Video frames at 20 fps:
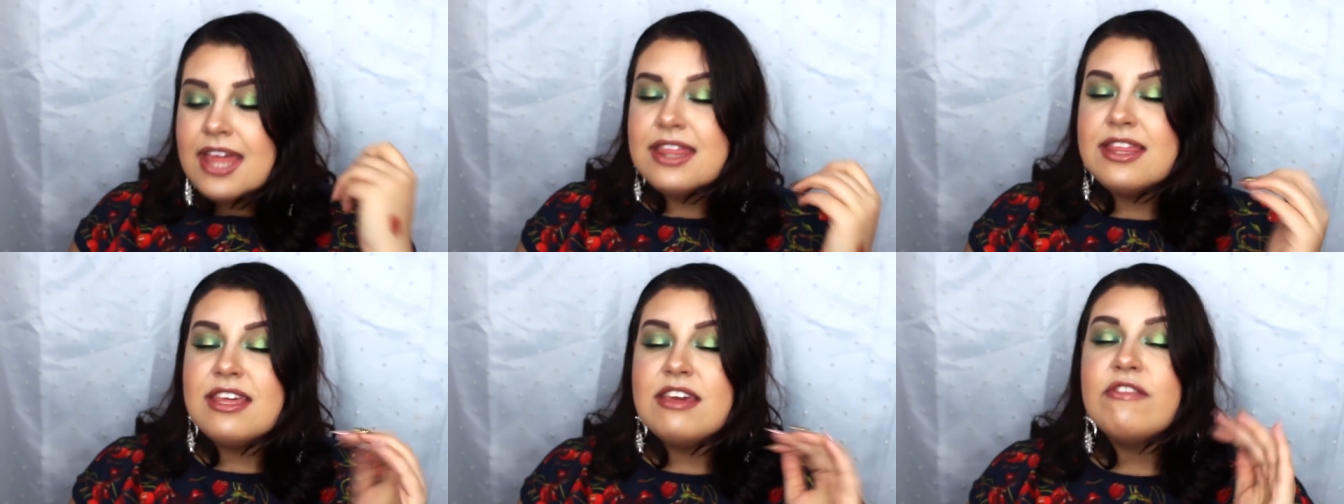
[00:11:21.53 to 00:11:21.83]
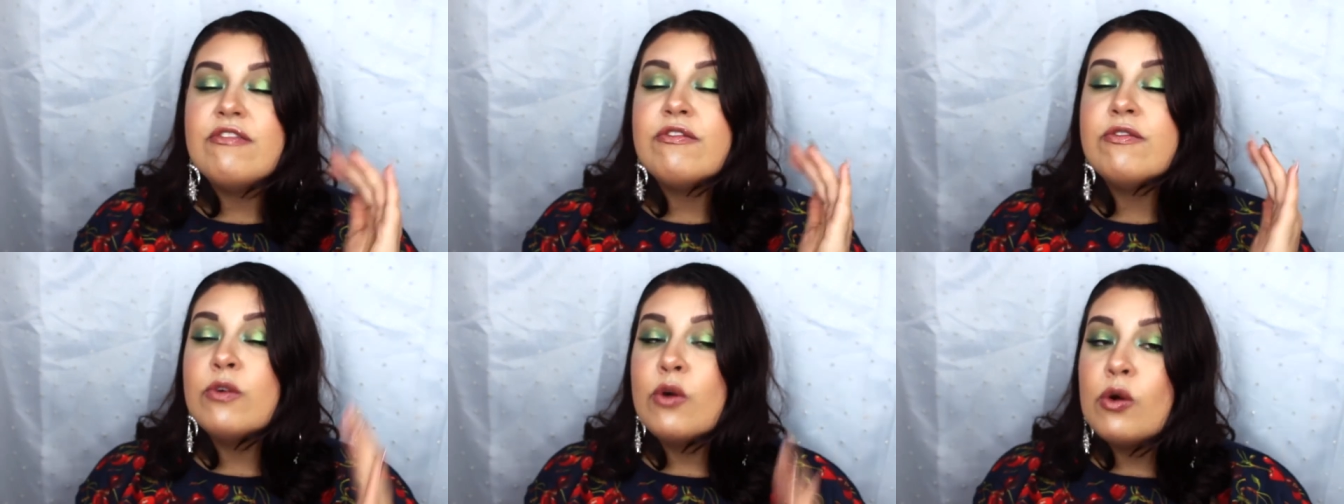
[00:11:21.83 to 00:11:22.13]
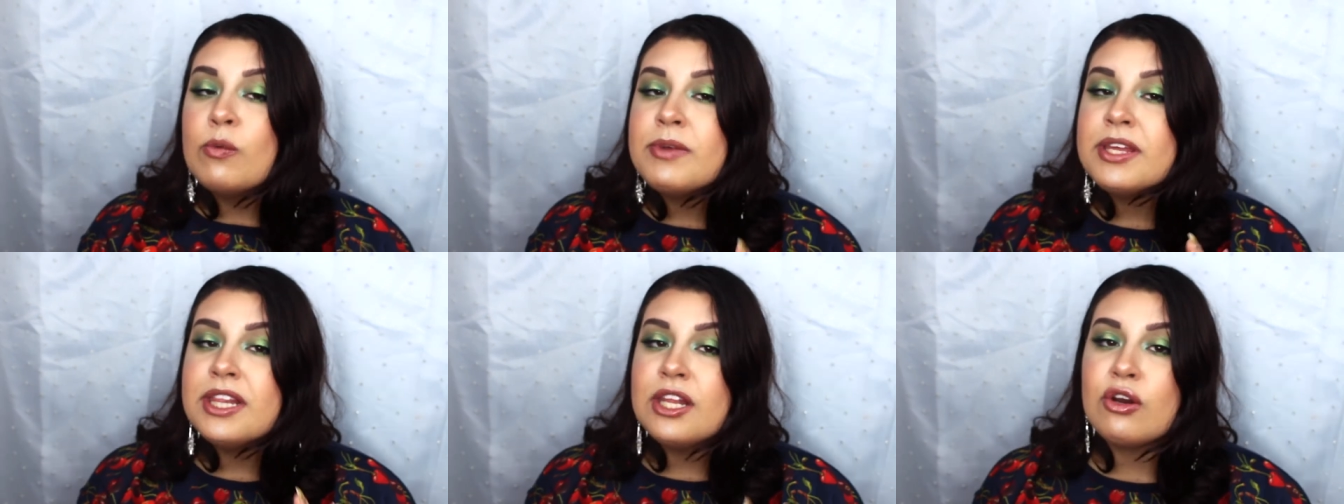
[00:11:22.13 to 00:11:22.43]
The
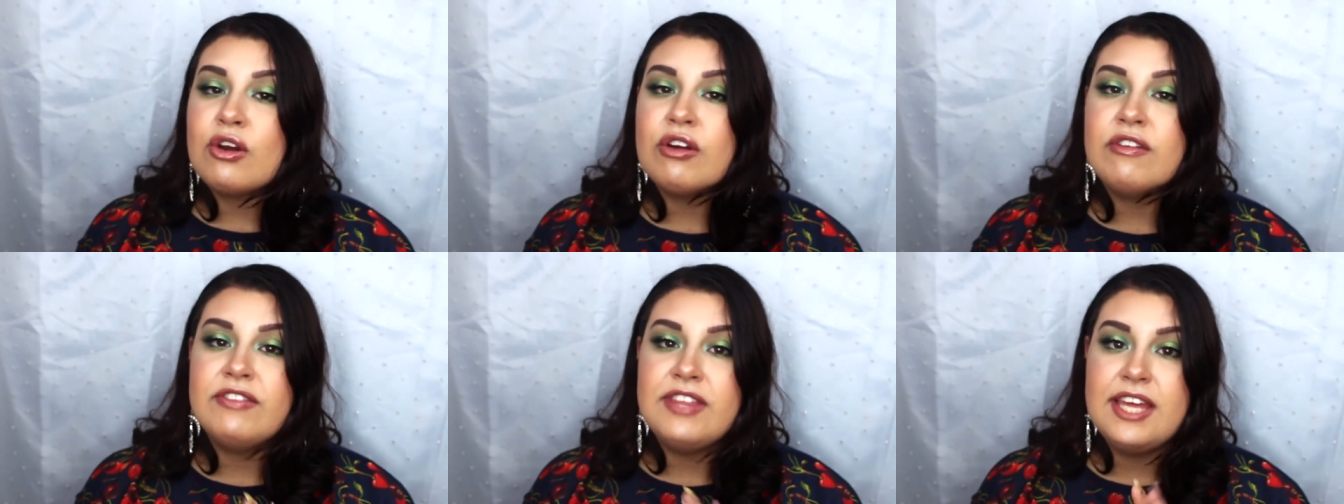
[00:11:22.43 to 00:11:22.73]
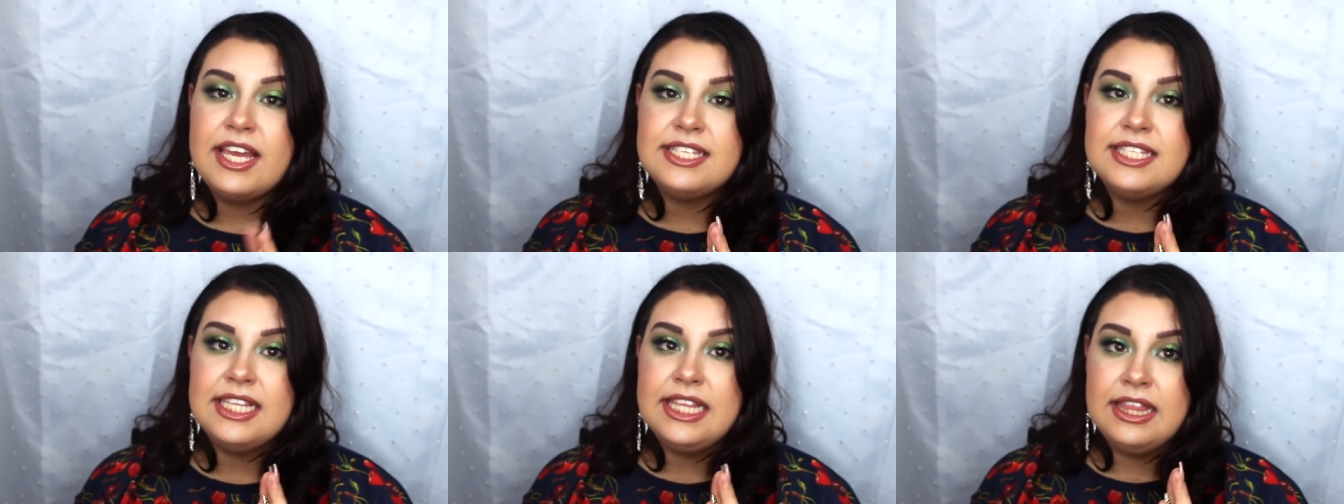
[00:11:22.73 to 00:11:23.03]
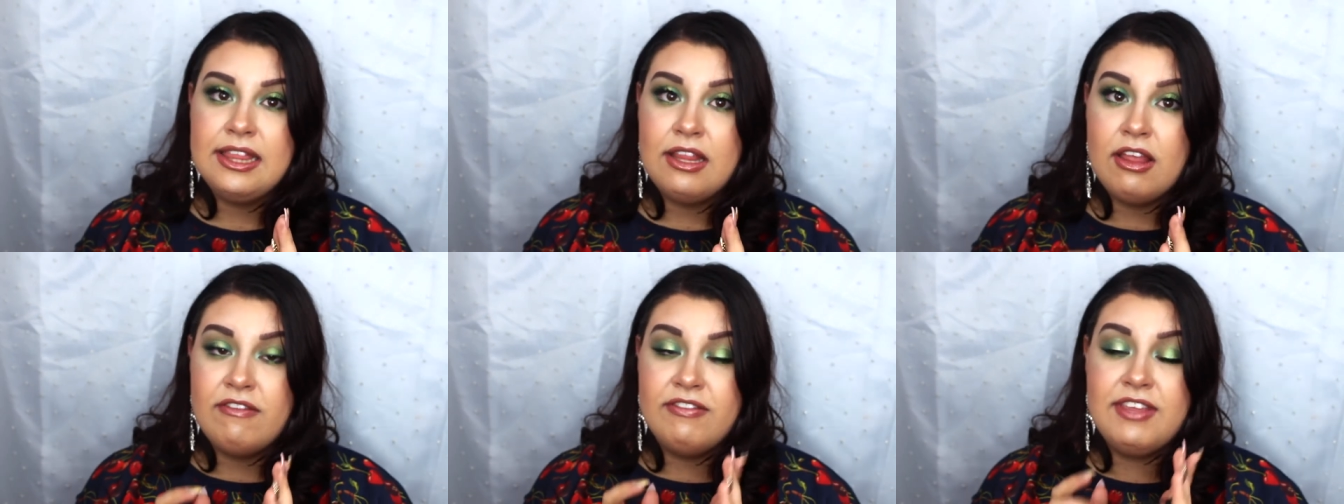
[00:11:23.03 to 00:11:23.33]
formula of these
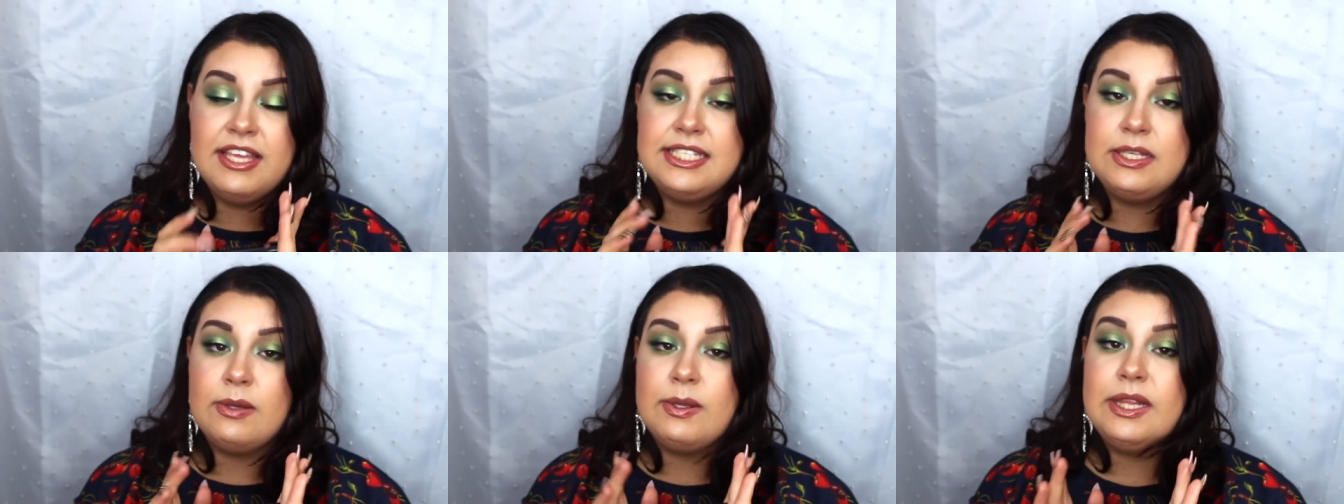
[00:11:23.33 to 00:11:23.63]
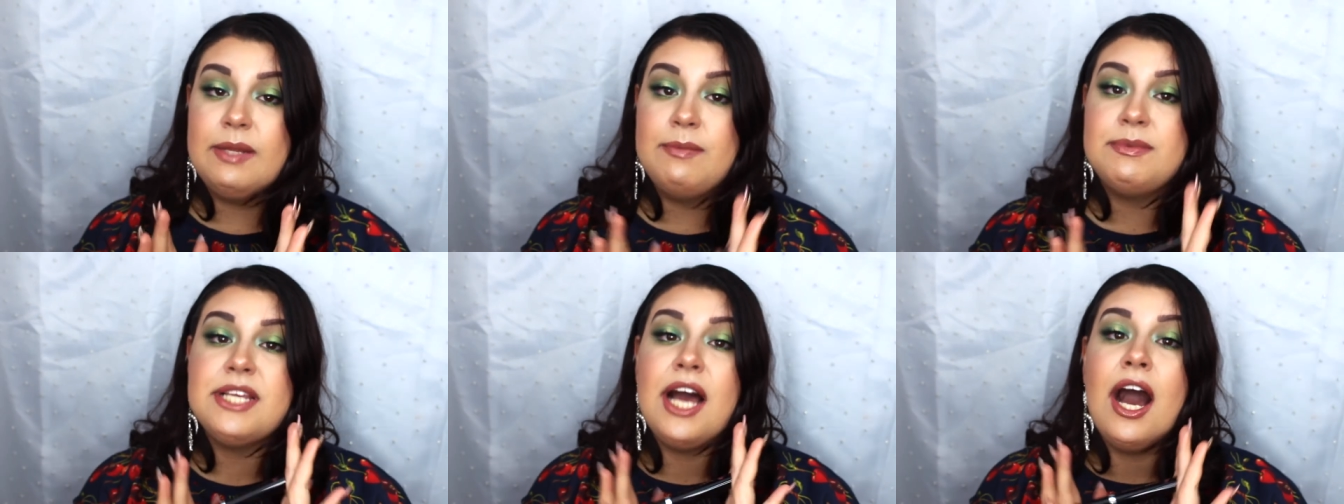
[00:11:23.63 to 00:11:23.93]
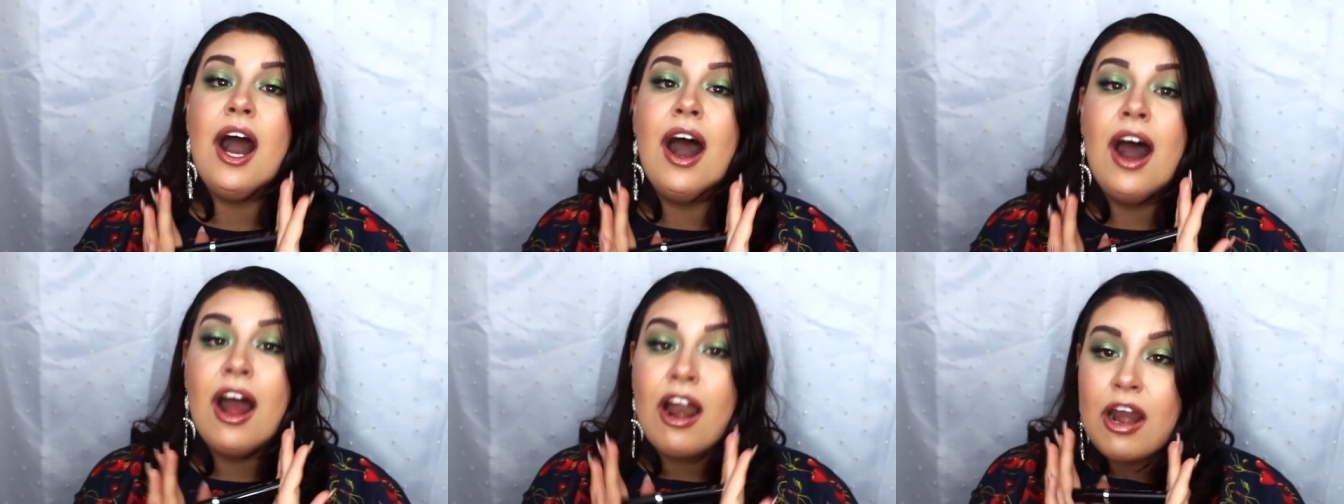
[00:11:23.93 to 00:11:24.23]
lip
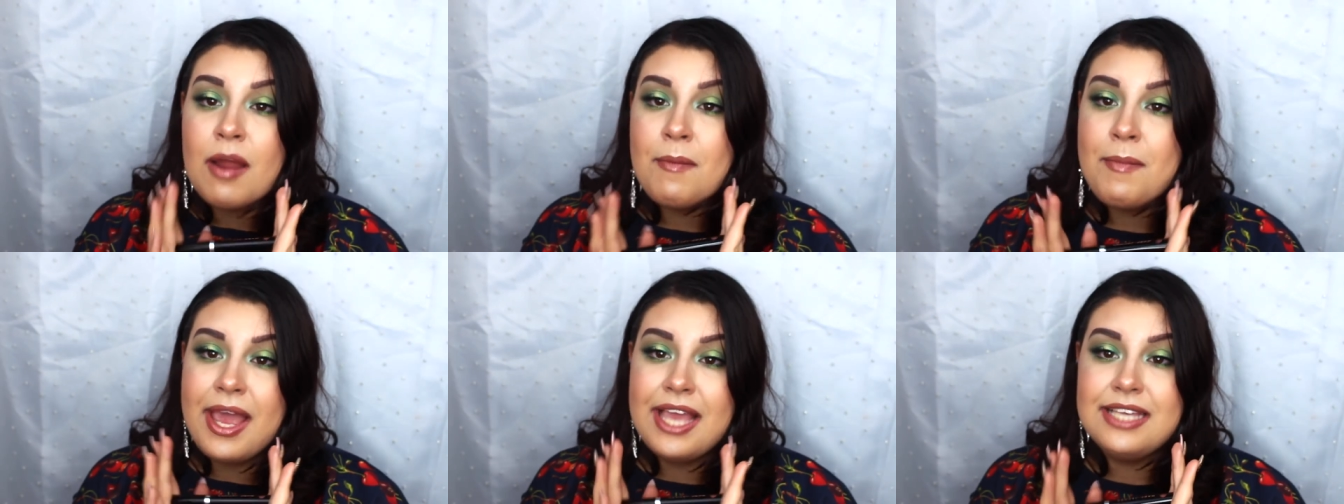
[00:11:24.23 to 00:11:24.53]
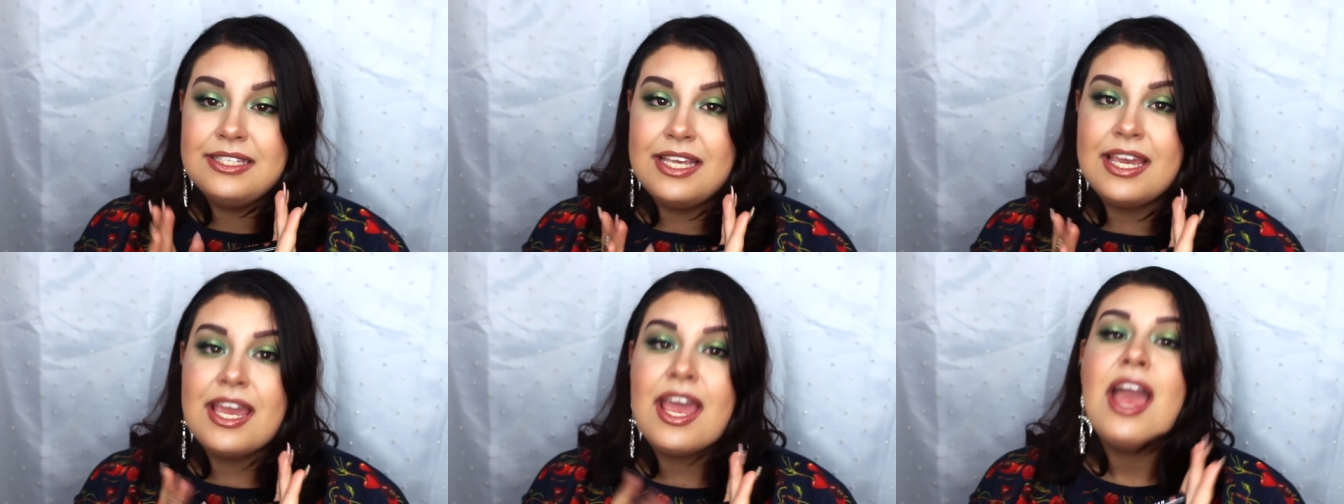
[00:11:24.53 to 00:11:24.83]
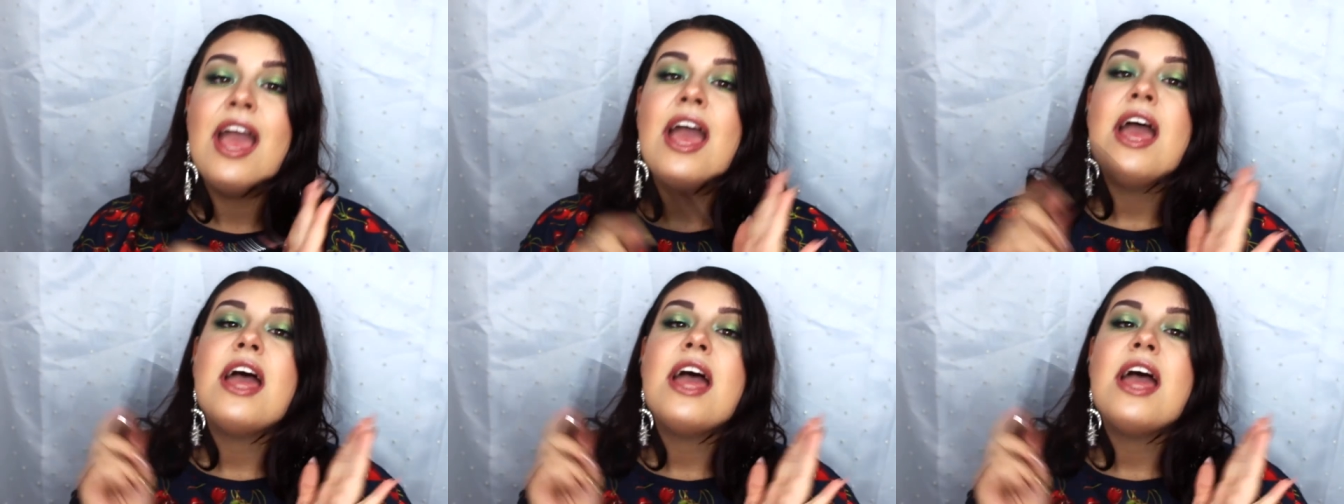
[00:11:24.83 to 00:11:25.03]
lips are amazing.